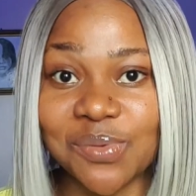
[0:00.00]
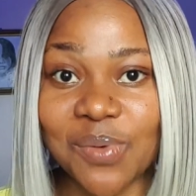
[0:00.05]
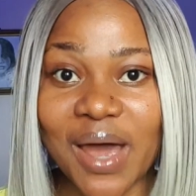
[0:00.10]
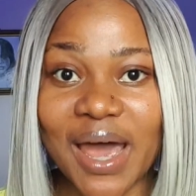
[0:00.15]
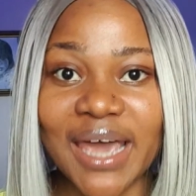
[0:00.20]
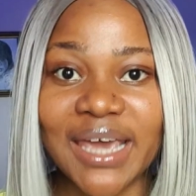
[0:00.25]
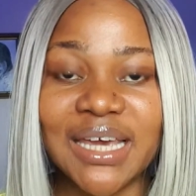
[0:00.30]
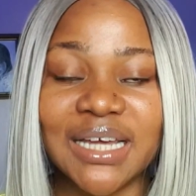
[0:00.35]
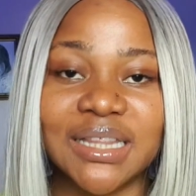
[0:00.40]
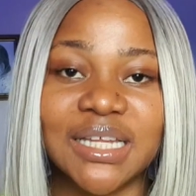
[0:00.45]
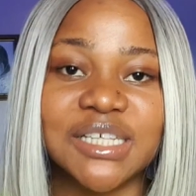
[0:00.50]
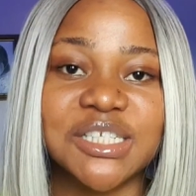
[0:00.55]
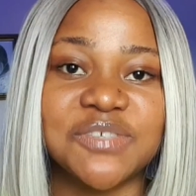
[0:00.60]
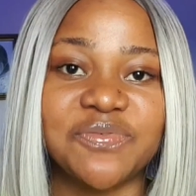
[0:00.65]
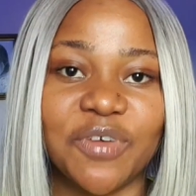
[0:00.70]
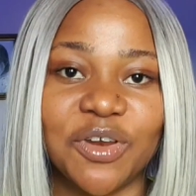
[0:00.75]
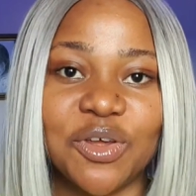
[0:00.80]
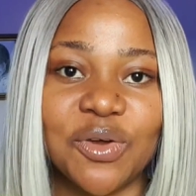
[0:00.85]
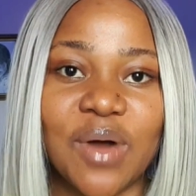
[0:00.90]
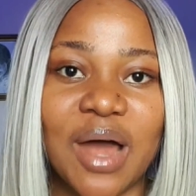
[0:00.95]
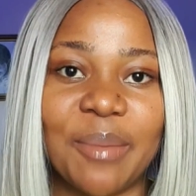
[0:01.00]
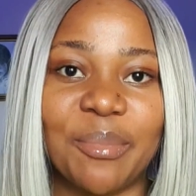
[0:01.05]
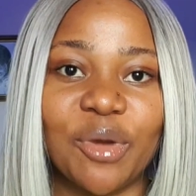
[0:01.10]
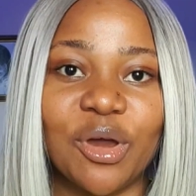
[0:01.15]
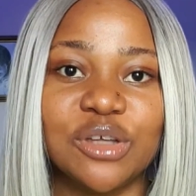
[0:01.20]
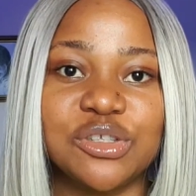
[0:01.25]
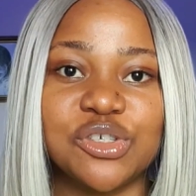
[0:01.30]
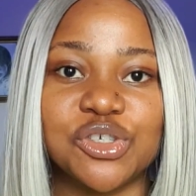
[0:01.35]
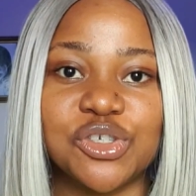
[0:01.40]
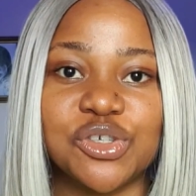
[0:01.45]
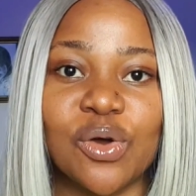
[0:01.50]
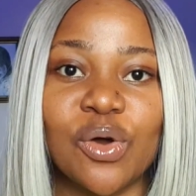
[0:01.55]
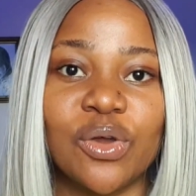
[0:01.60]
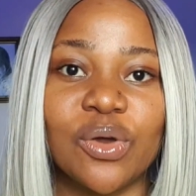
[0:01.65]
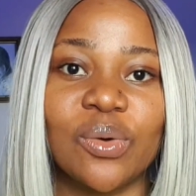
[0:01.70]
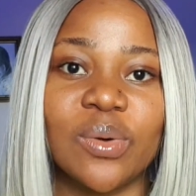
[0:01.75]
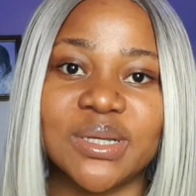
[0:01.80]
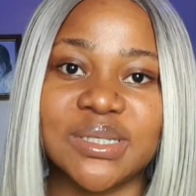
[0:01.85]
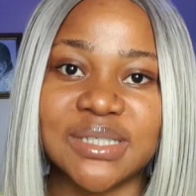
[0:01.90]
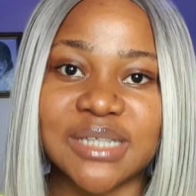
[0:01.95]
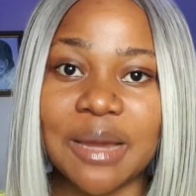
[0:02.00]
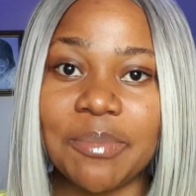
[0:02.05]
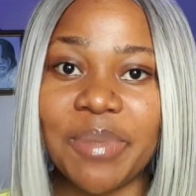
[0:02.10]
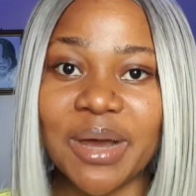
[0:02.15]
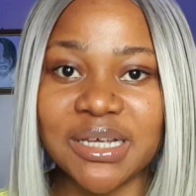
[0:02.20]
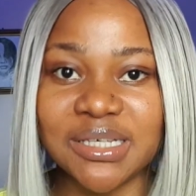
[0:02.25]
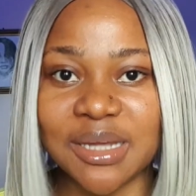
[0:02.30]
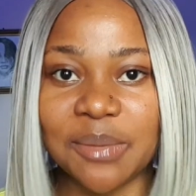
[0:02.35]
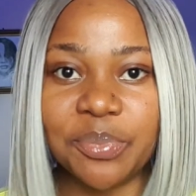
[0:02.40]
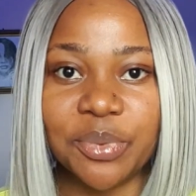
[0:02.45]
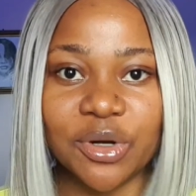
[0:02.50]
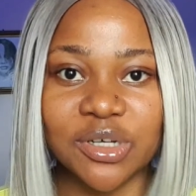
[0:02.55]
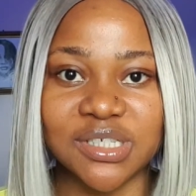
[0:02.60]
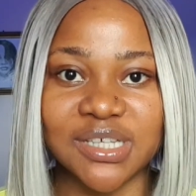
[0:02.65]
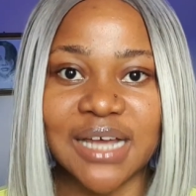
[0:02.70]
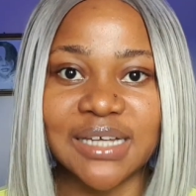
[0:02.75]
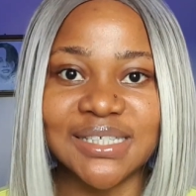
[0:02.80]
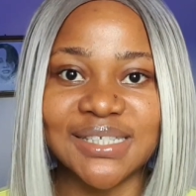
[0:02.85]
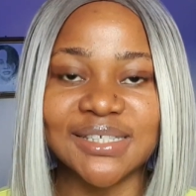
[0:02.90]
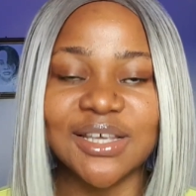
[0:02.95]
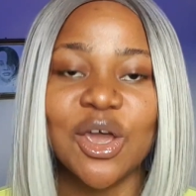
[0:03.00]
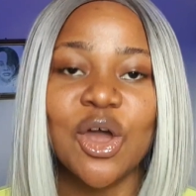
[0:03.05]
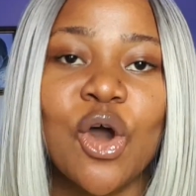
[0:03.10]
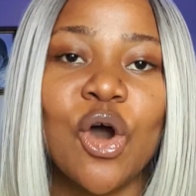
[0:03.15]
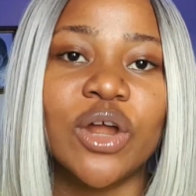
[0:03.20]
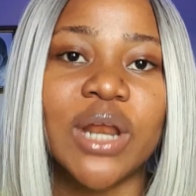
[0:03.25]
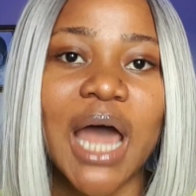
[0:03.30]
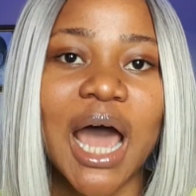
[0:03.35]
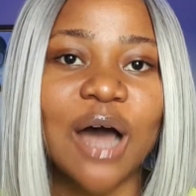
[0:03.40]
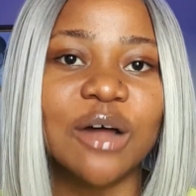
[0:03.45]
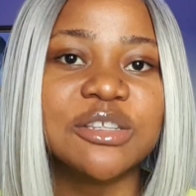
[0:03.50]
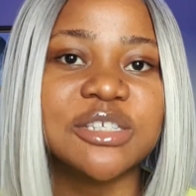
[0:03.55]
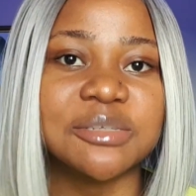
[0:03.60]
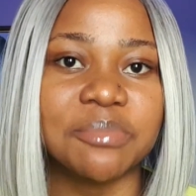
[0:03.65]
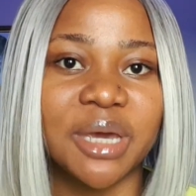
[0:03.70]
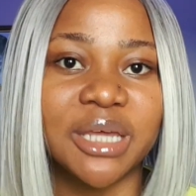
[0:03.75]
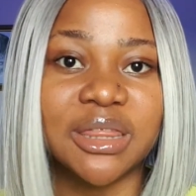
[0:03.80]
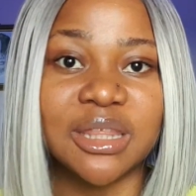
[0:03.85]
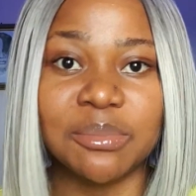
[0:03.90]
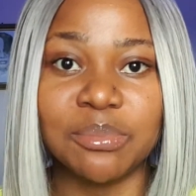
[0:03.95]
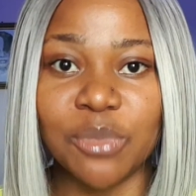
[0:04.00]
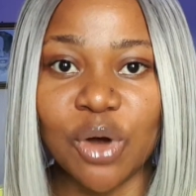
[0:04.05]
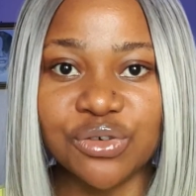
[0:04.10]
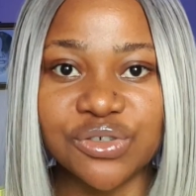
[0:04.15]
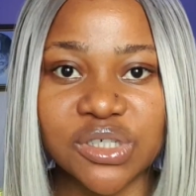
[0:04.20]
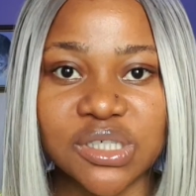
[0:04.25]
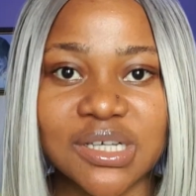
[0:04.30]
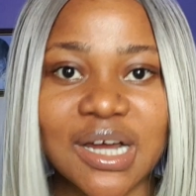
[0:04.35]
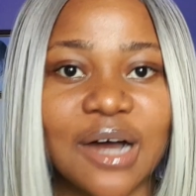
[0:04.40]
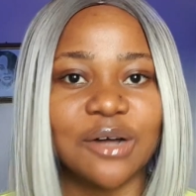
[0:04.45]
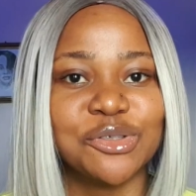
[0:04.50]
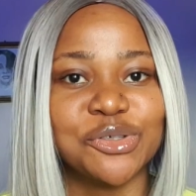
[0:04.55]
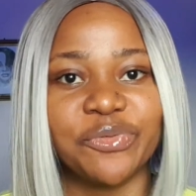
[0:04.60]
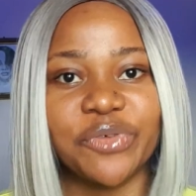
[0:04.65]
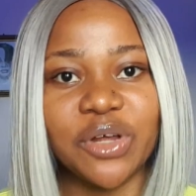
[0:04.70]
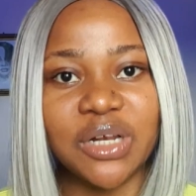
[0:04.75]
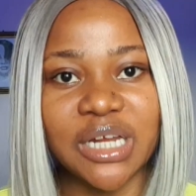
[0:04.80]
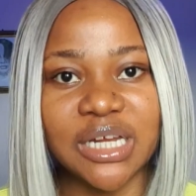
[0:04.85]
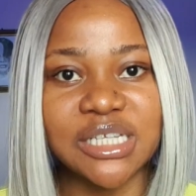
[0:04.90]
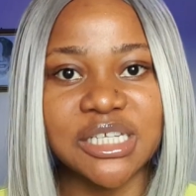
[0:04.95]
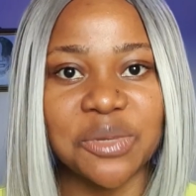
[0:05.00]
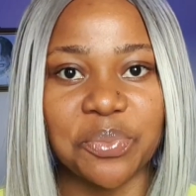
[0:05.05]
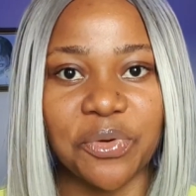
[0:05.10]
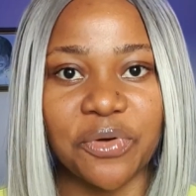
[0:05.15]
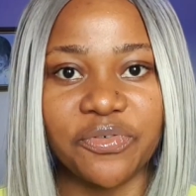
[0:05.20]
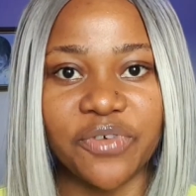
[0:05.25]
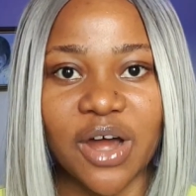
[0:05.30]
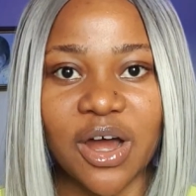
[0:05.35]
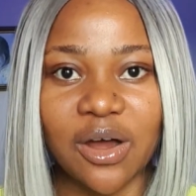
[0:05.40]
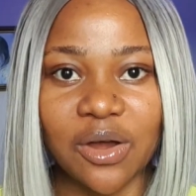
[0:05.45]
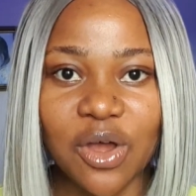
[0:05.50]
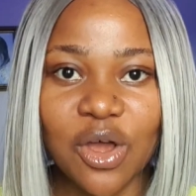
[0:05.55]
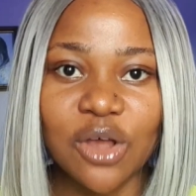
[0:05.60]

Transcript: why in this video, I'm going to show you a step by step process on how to make the most out of your LinkedIn profile.